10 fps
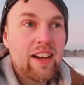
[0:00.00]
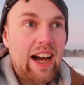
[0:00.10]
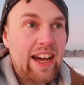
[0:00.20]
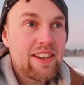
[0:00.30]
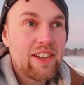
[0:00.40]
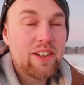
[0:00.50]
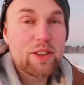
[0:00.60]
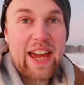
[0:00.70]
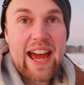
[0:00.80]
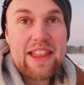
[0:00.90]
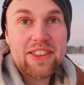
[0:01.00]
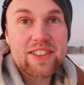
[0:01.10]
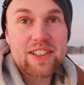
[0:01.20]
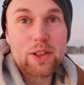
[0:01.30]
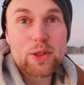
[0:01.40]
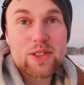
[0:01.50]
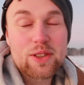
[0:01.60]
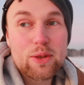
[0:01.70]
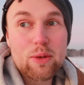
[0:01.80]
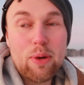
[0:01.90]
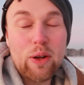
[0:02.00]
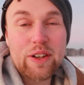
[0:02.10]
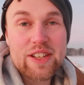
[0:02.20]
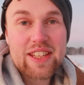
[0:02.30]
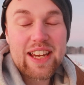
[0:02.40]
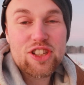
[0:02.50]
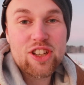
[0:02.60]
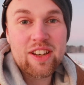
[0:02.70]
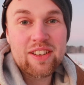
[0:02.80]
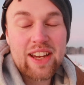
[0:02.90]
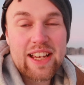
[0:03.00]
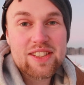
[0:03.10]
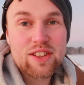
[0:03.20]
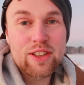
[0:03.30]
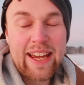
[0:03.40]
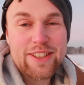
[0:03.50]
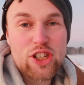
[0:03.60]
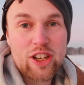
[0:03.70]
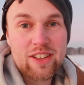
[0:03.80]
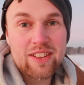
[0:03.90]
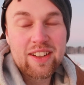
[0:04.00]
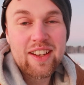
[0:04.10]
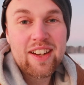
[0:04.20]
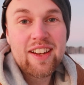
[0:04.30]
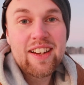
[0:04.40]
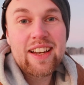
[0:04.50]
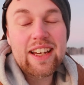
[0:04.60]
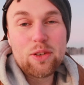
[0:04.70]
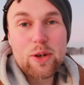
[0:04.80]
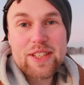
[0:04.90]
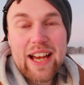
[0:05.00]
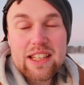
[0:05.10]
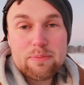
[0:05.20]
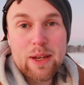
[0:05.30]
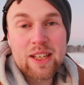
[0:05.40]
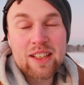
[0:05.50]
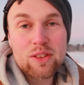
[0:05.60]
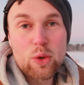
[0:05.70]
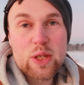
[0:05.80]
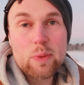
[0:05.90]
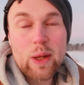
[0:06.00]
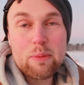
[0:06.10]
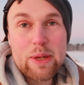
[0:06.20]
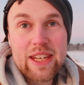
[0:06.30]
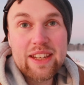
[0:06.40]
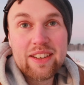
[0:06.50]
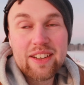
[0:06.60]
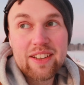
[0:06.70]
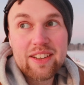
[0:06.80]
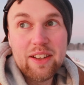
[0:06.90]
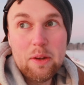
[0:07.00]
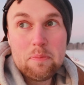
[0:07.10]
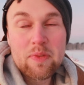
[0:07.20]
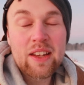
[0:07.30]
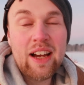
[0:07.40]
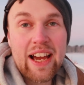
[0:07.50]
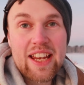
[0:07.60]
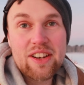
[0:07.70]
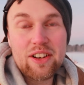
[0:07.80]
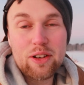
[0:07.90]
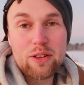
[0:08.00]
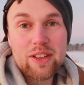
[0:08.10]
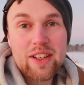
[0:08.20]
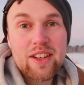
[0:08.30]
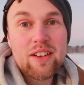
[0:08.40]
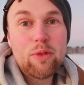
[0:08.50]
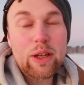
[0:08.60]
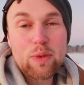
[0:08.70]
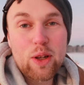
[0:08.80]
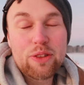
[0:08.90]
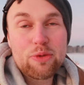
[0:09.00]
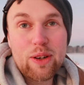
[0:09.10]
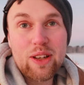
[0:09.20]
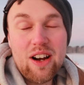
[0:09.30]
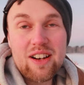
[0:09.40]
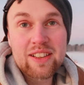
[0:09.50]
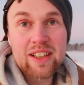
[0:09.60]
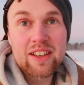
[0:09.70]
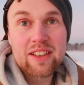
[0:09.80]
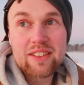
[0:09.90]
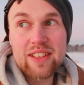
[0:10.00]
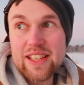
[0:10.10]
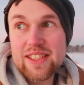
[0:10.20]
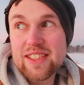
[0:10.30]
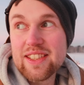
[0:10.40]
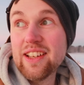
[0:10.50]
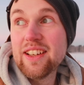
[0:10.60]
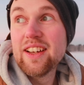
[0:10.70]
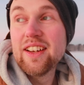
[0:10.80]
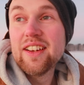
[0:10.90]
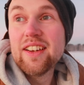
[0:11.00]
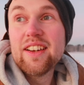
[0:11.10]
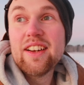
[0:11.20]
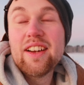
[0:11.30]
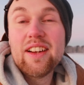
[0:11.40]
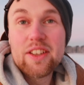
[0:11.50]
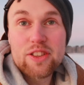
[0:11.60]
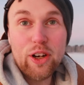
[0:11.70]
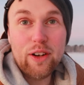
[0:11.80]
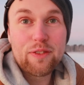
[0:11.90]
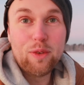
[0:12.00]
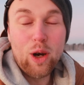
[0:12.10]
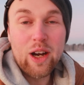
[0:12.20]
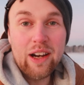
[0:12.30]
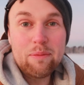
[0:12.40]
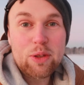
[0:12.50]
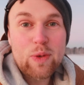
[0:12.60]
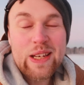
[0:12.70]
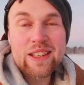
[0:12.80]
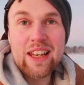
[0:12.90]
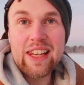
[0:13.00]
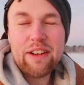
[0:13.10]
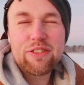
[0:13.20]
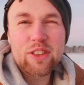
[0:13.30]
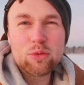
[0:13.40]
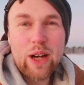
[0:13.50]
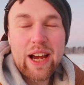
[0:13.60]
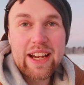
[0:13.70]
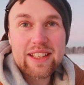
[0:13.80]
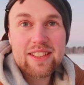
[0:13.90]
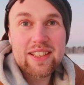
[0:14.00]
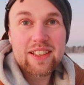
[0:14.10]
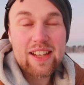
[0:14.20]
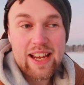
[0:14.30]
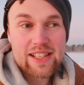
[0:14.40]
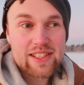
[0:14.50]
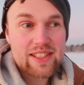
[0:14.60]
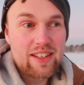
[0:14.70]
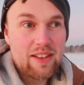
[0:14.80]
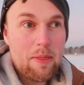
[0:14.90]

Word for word: I know the antidote to polarization is connection. It always has been, it always will be. I know what will prolong this turf war between the left and right is